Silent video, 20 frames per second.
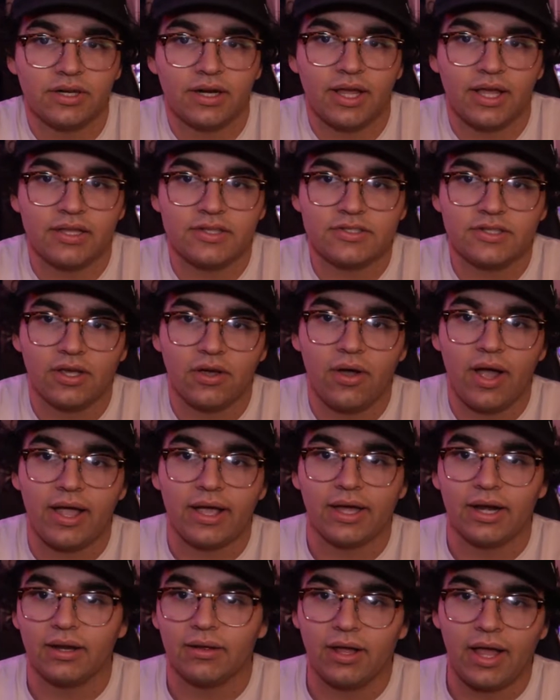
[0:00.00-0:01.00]
tonight, so I
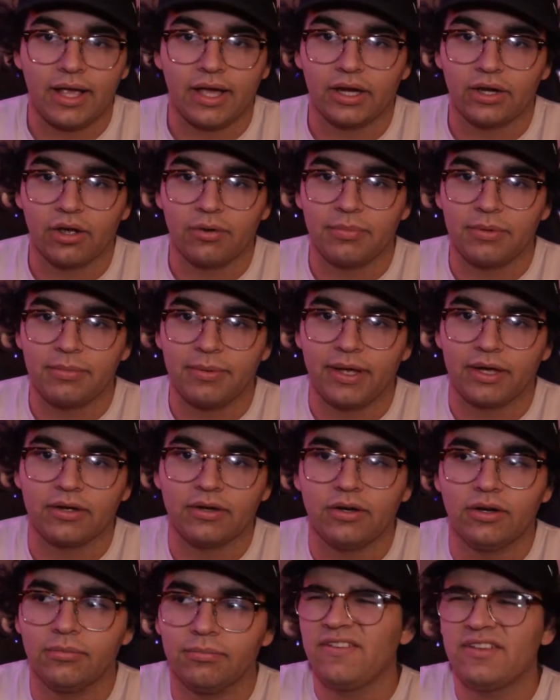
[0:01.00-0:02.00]
gotta go be back
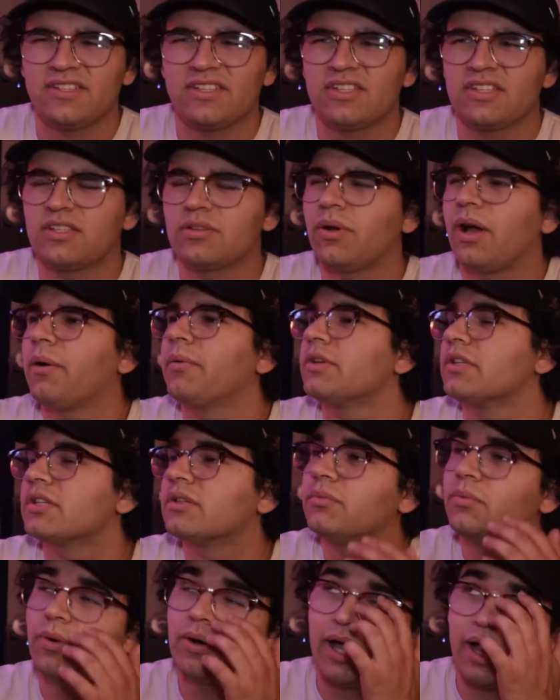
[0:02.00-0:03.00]
home. And this is, how
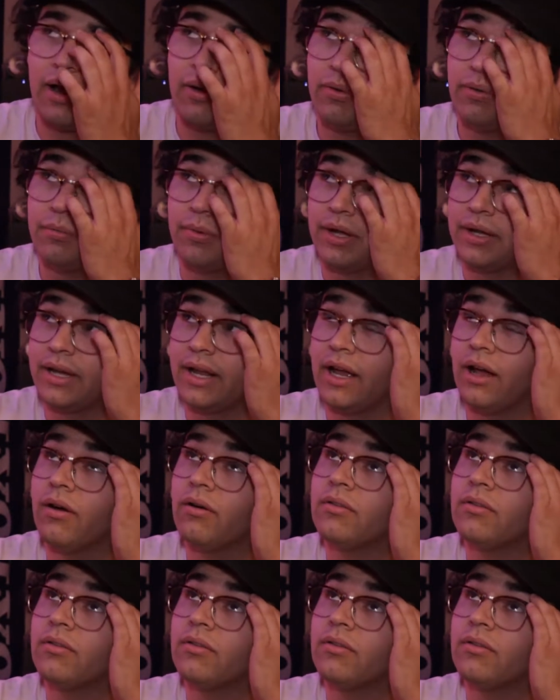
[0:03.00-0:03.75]
old am I now?